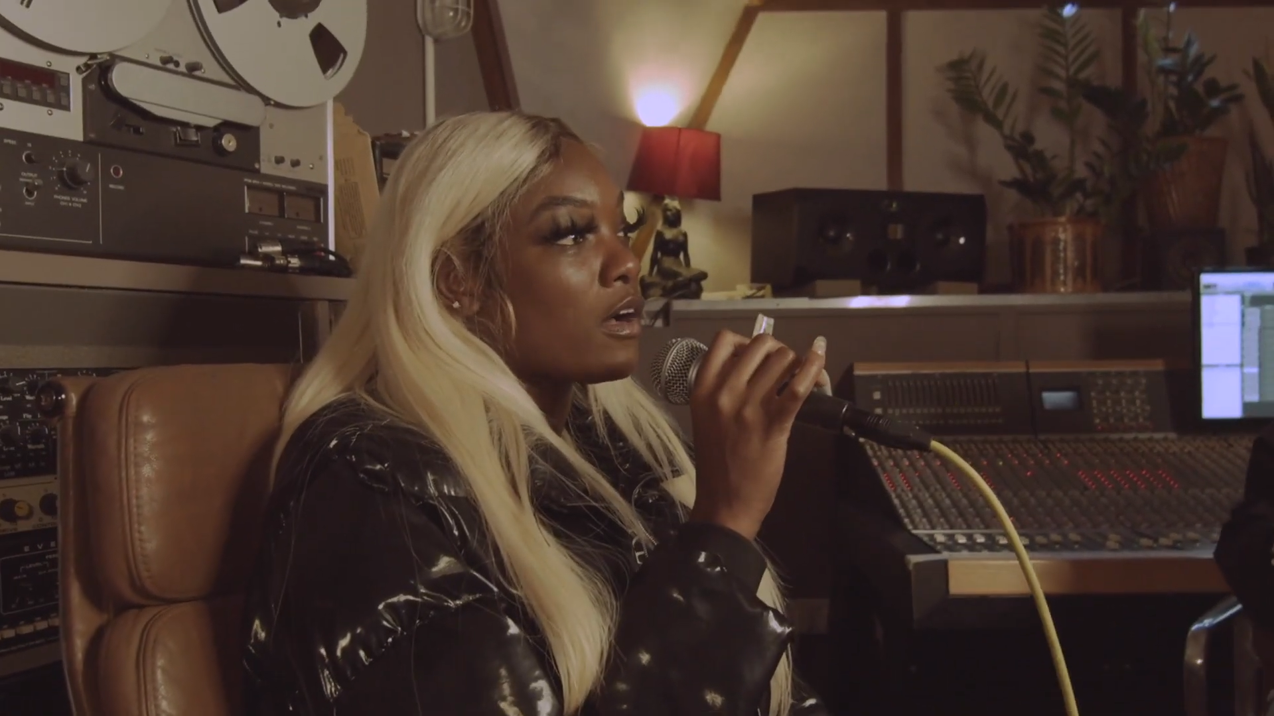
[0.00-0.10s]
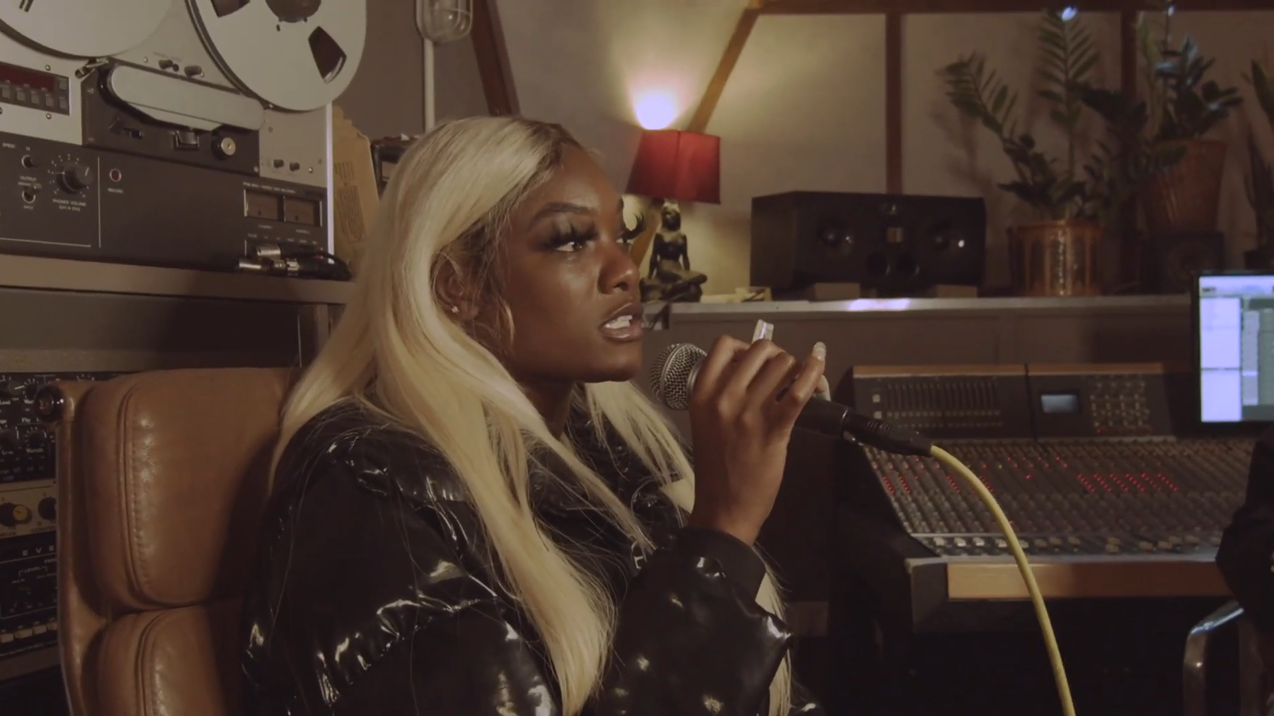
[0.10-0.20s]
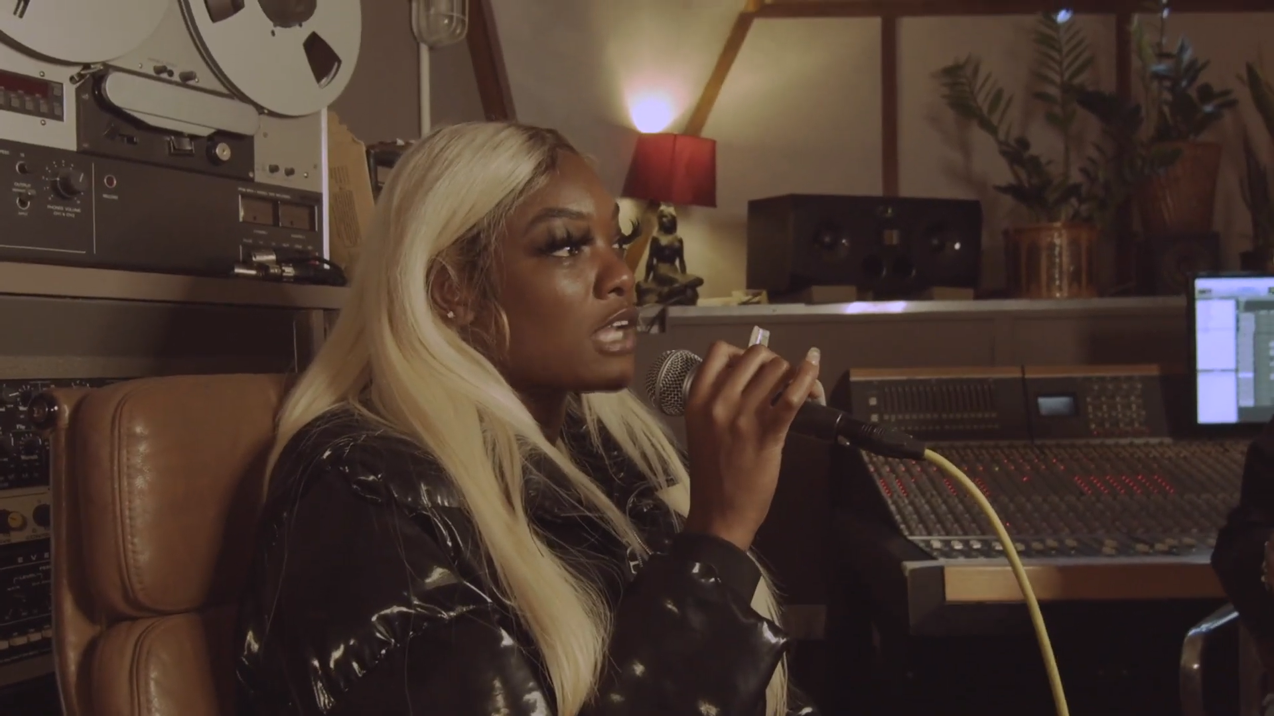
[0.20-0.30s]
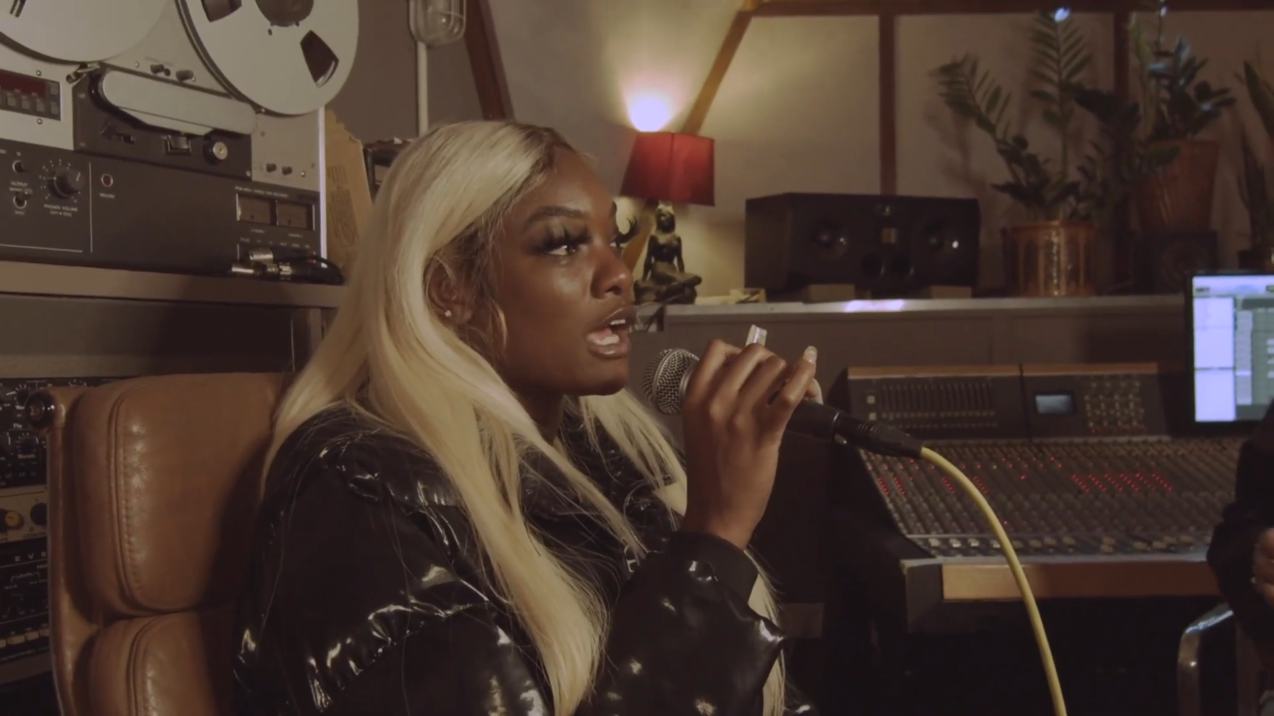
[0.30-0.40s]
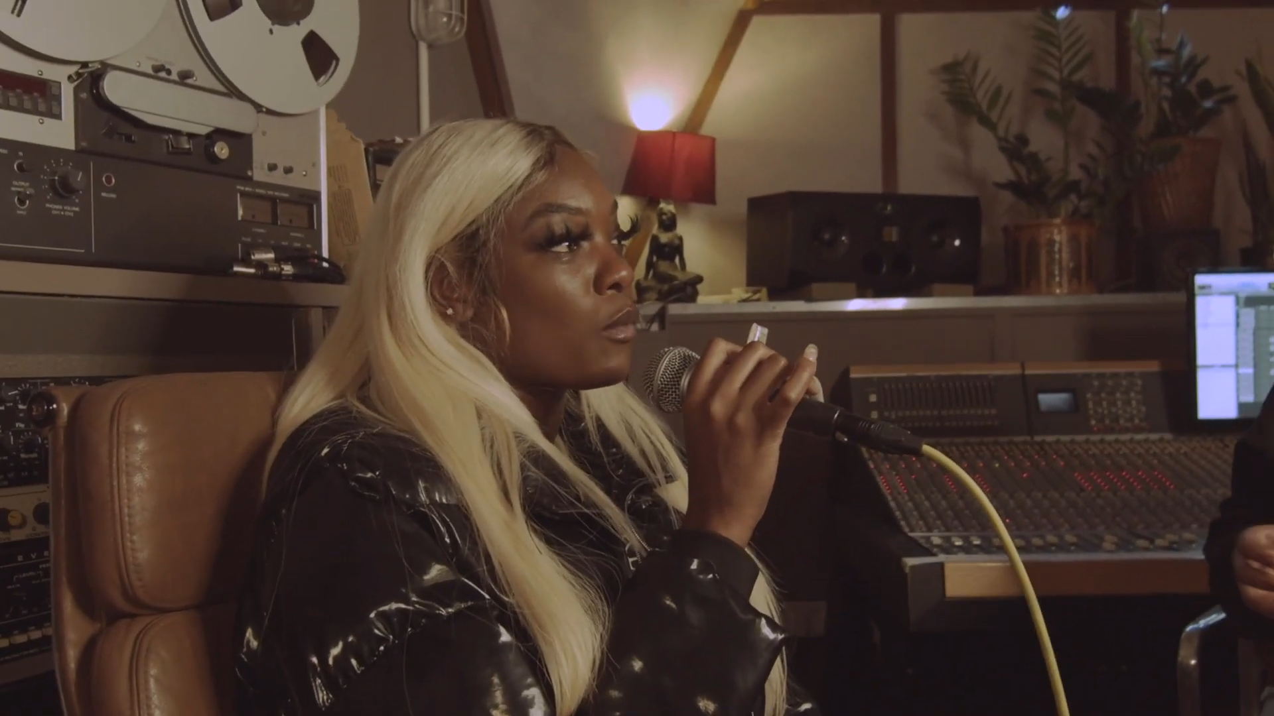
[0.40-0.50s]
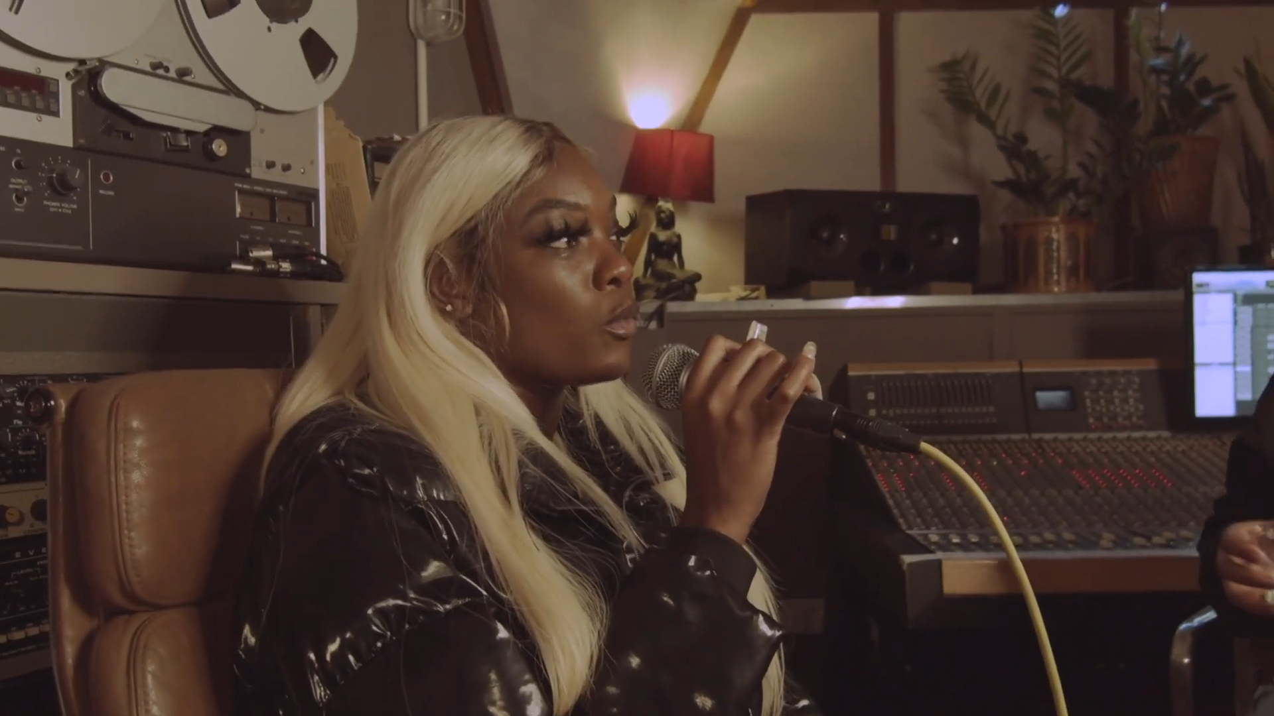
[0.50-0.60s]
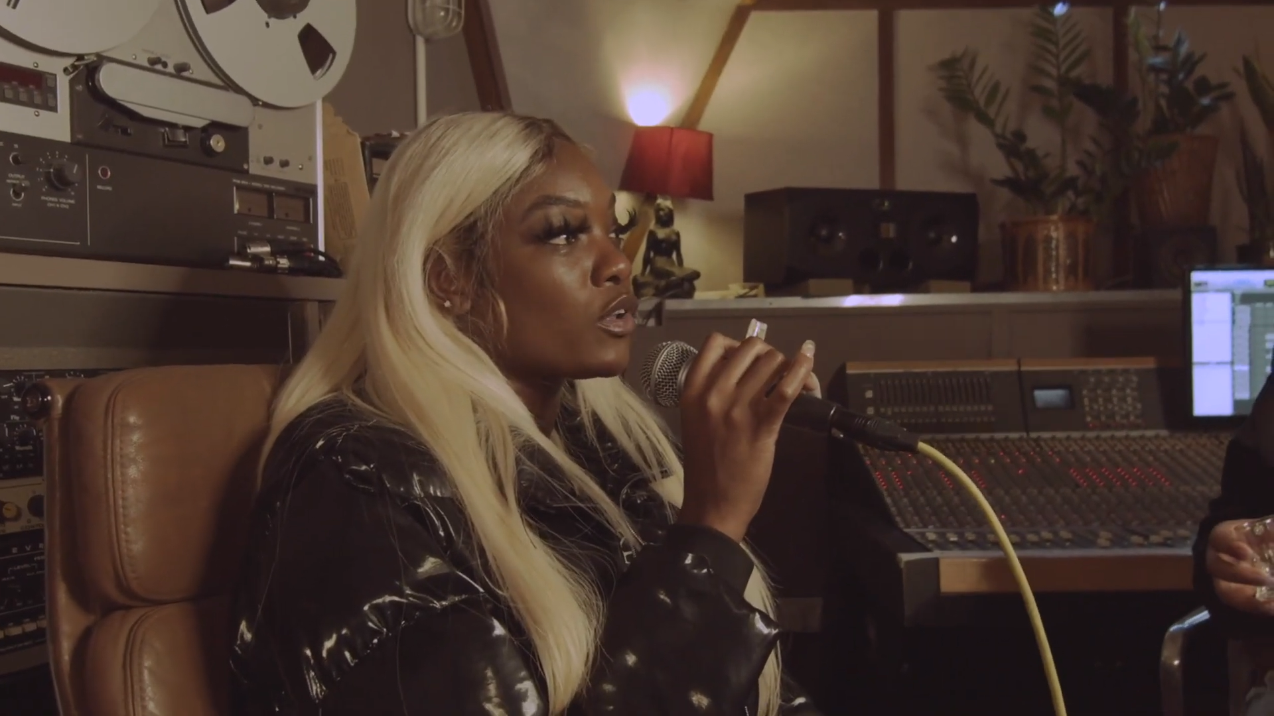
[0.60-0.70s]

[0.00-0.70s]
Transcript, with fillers: ask like